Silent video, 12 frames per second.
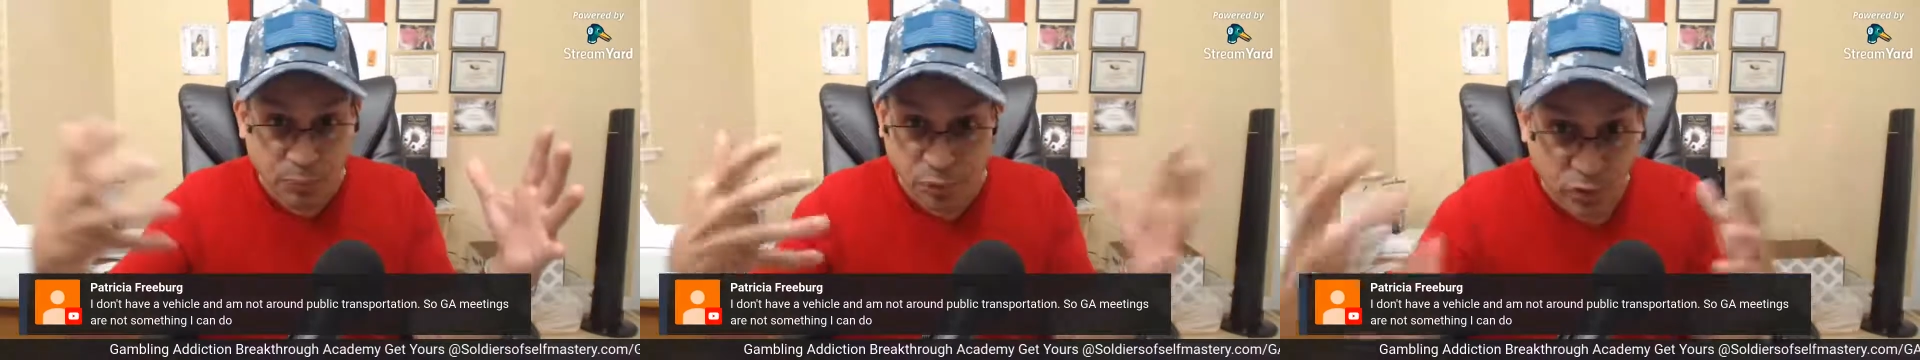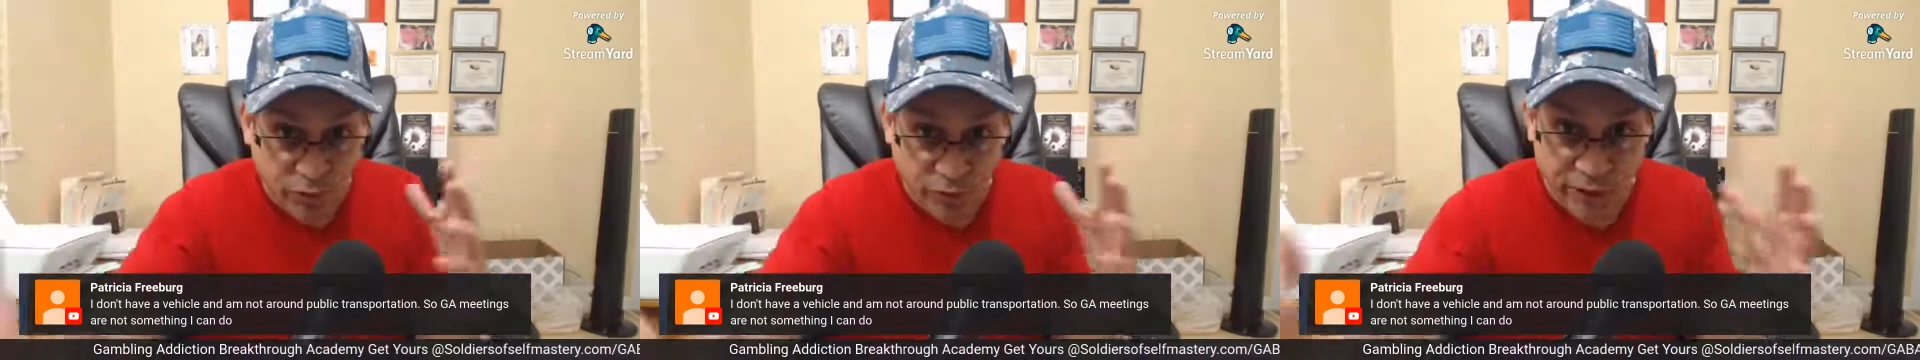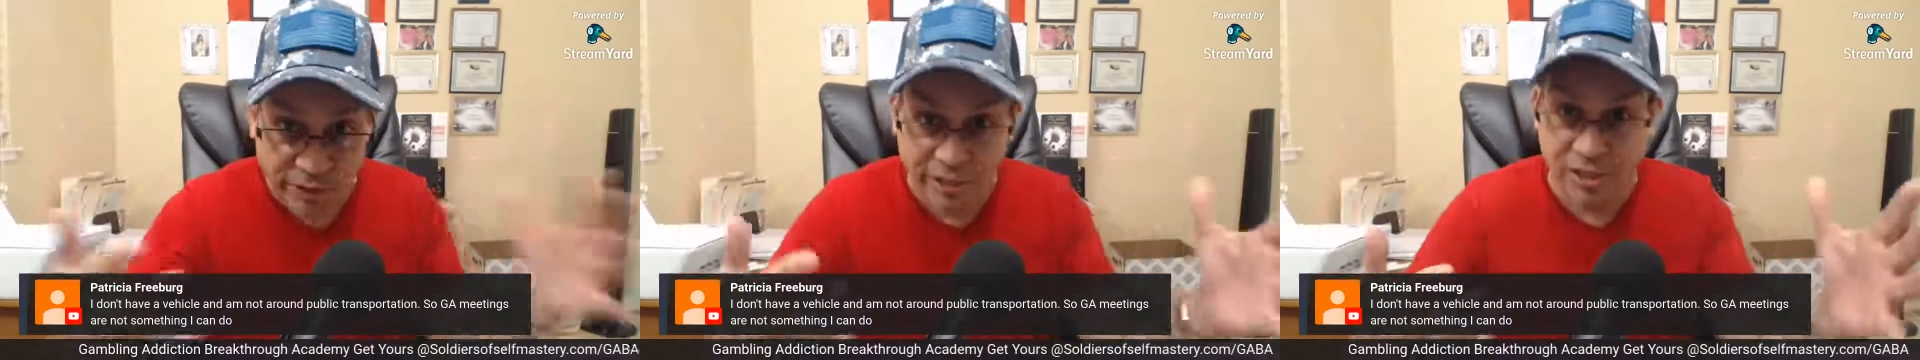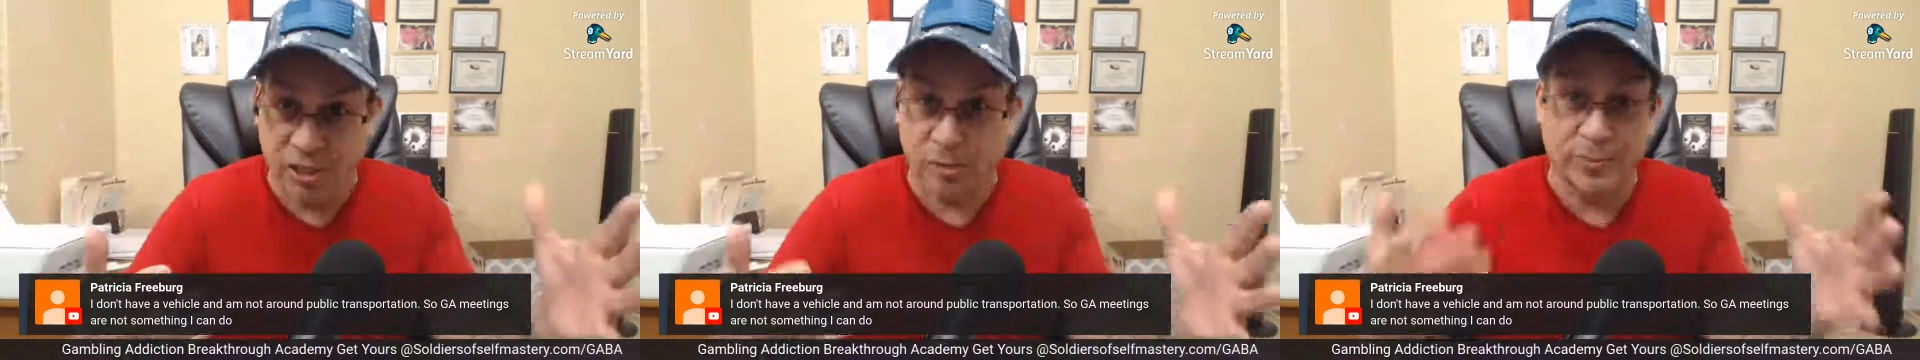perfectly
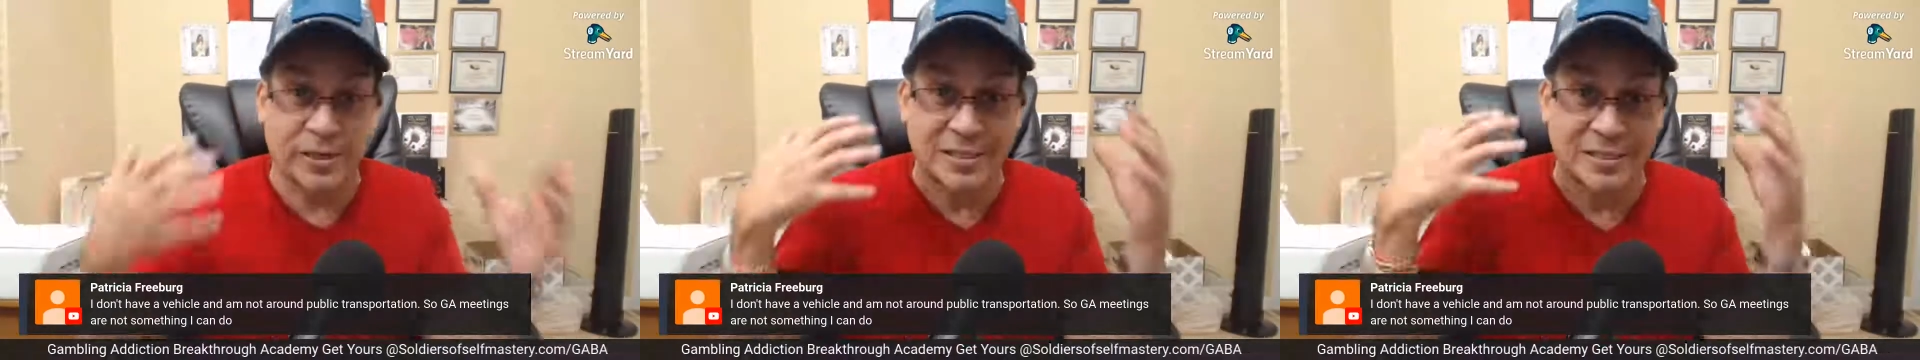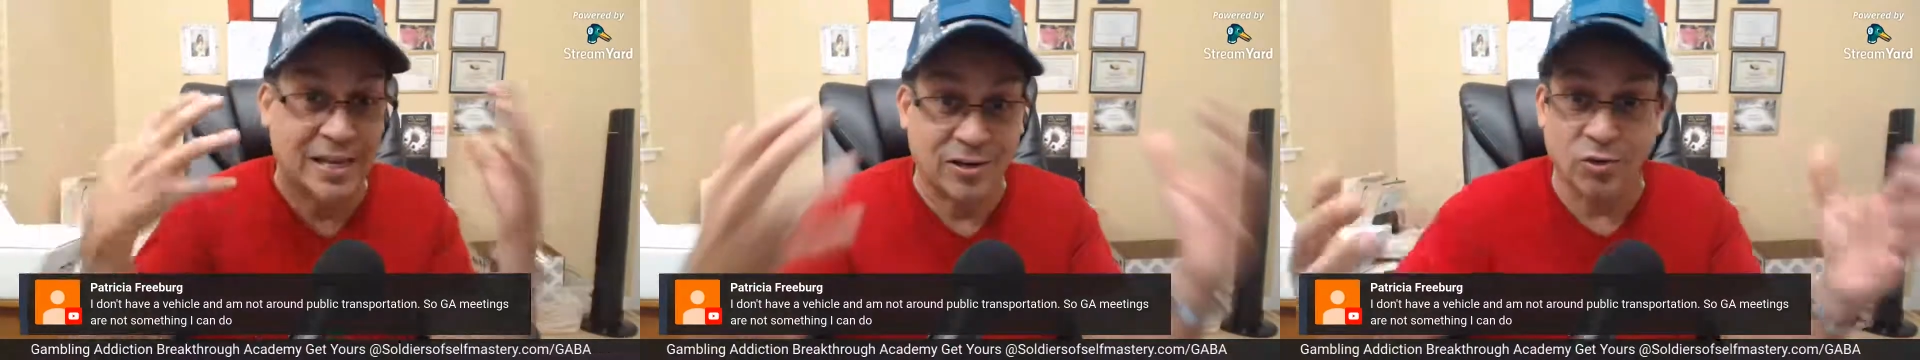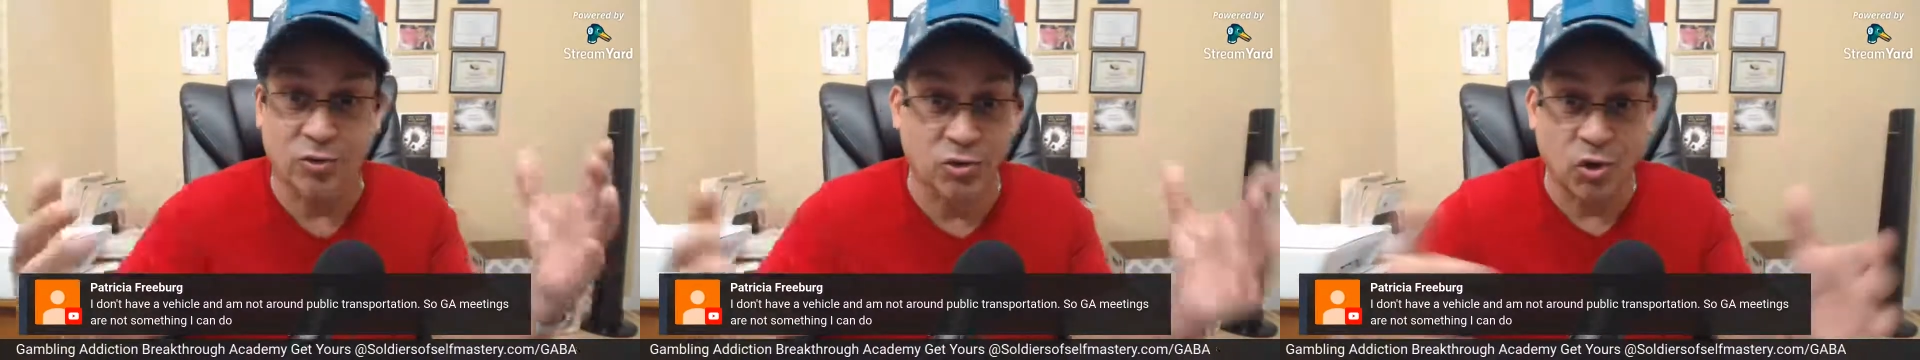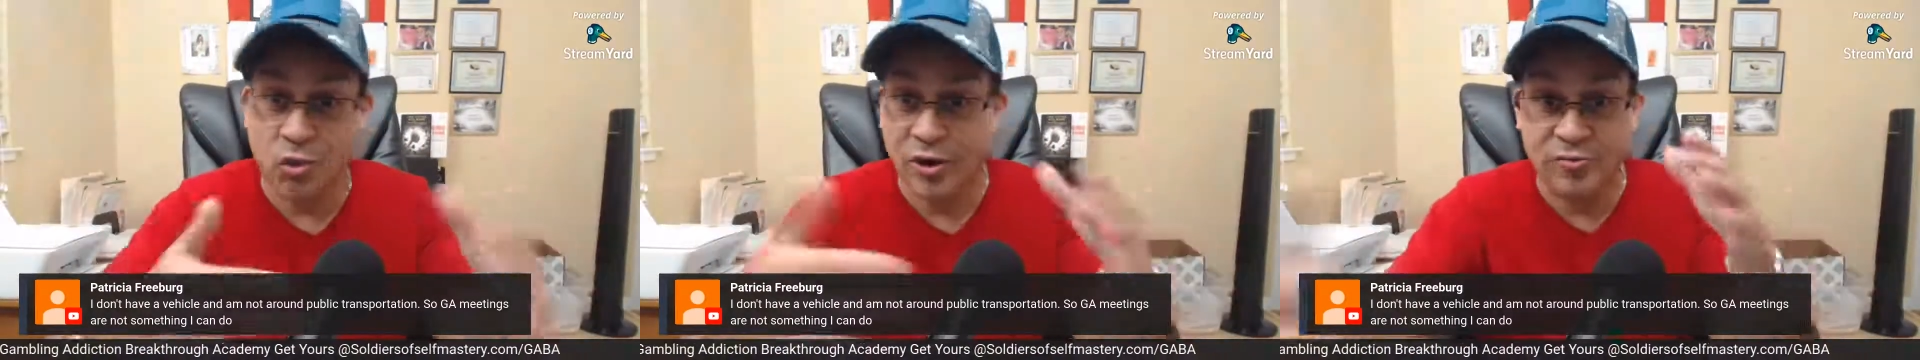here because I don't
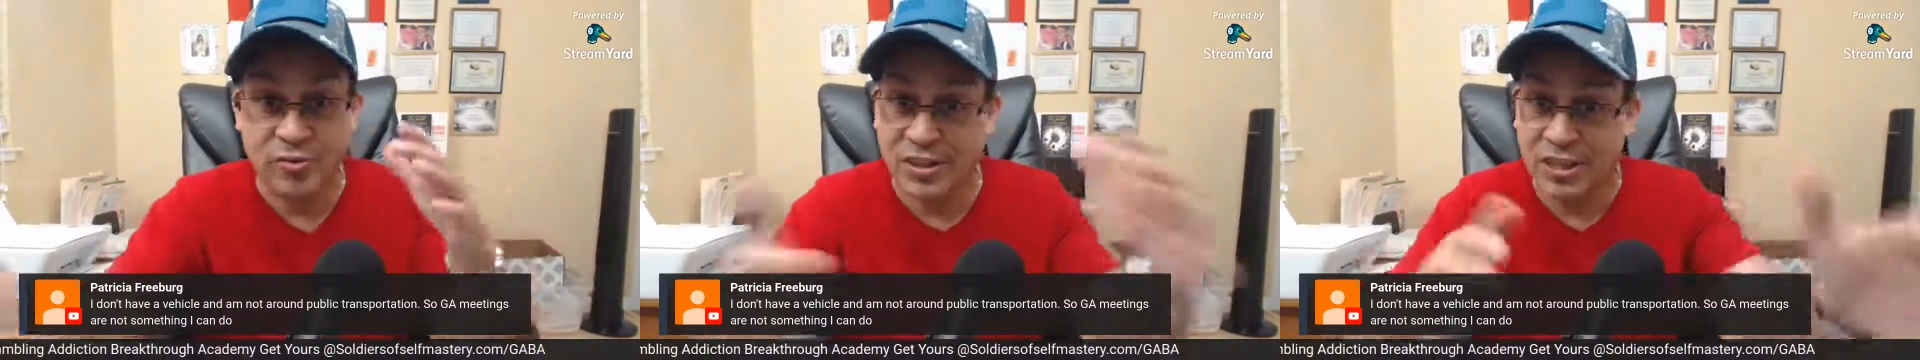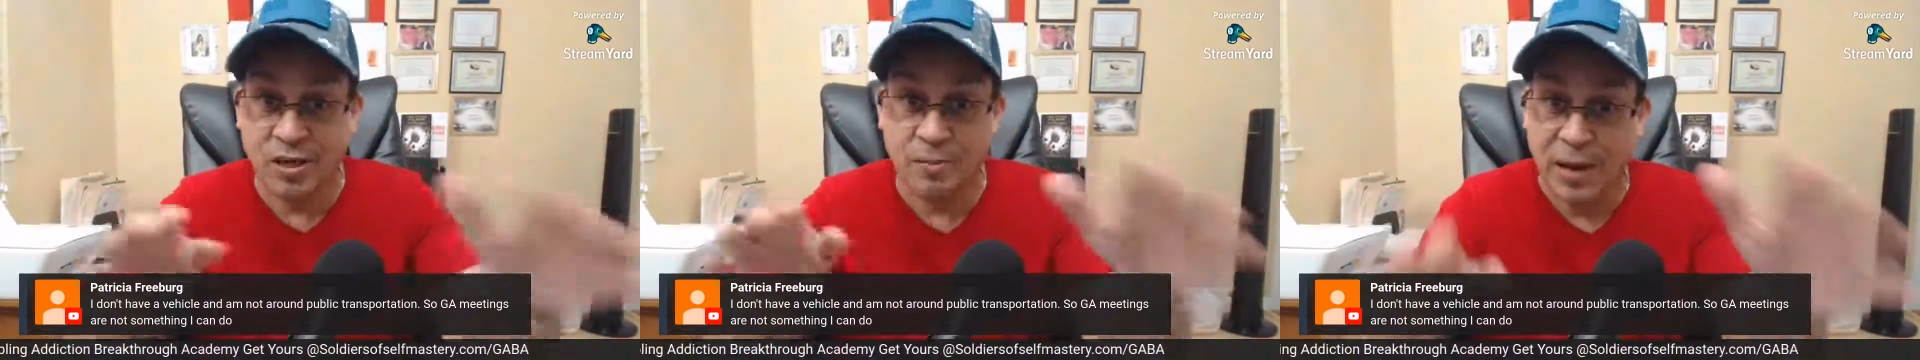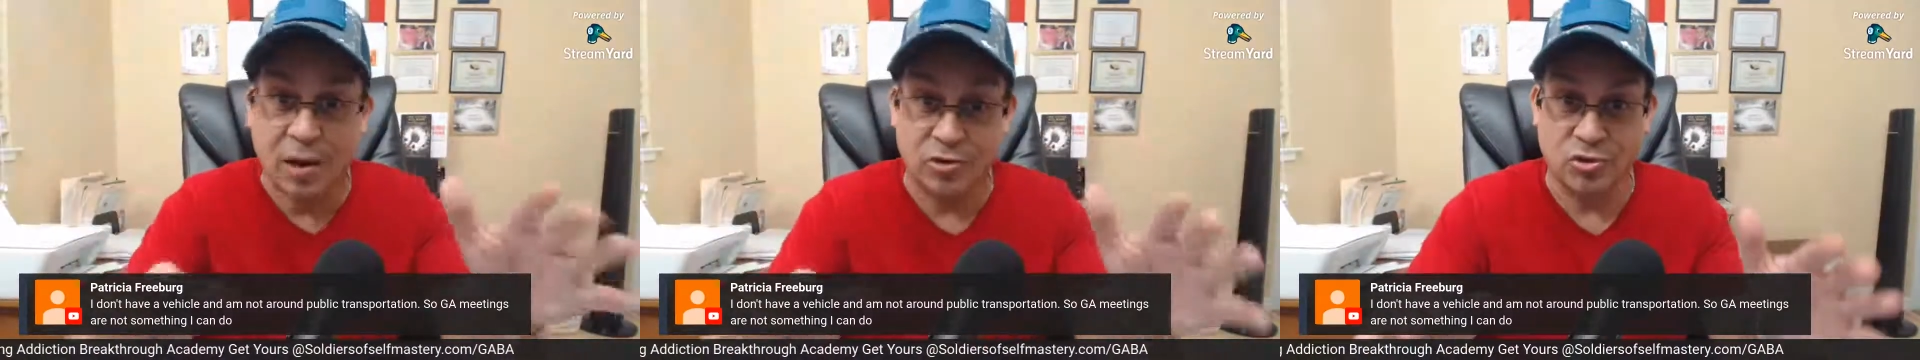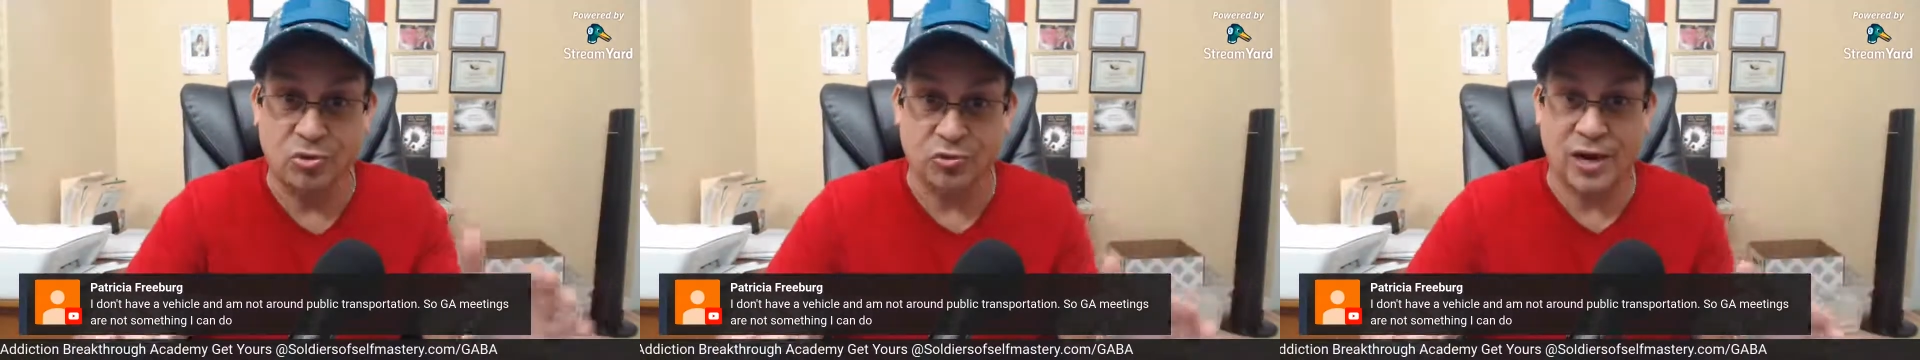know everything about
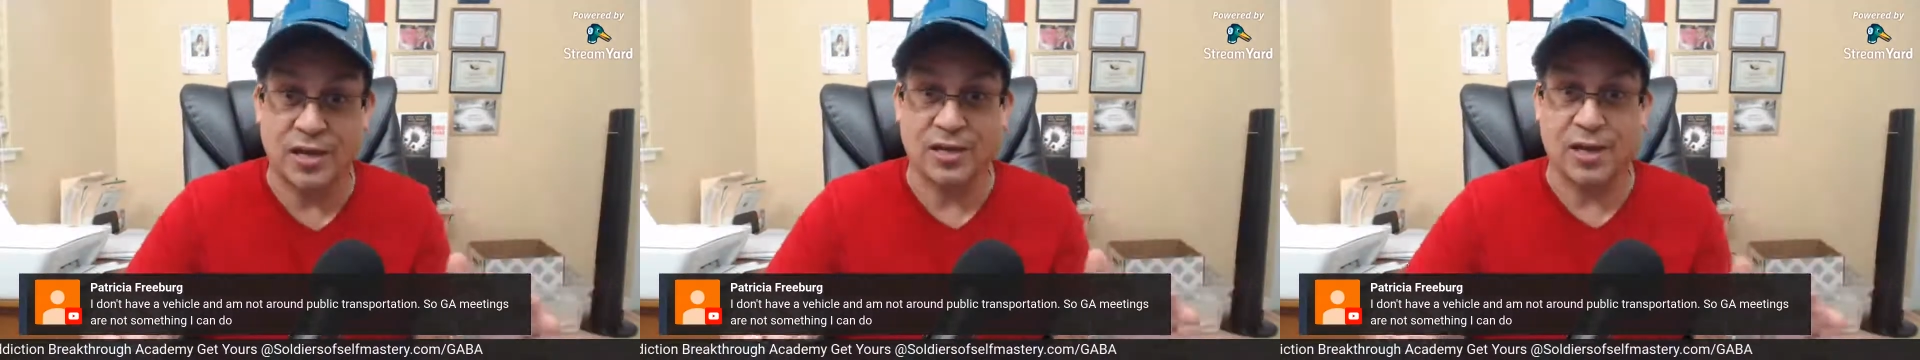you, right?